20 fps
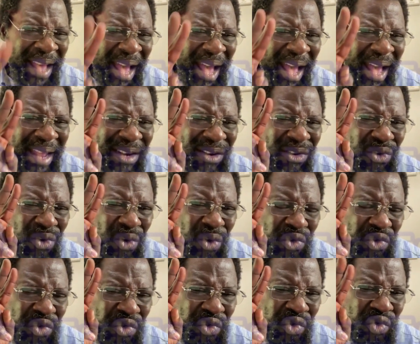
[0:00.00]
And
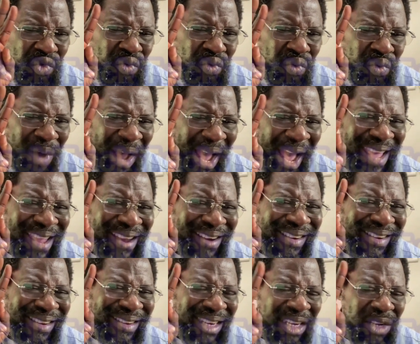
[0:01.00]
those two are
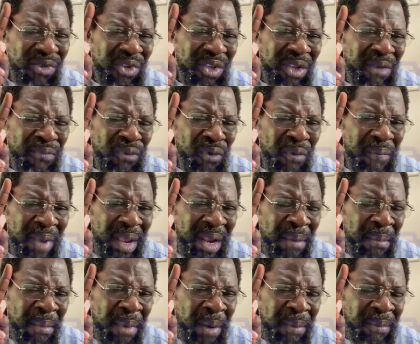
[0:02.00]
irreducible
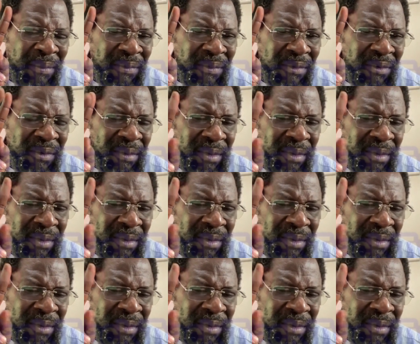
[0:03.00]
minimums.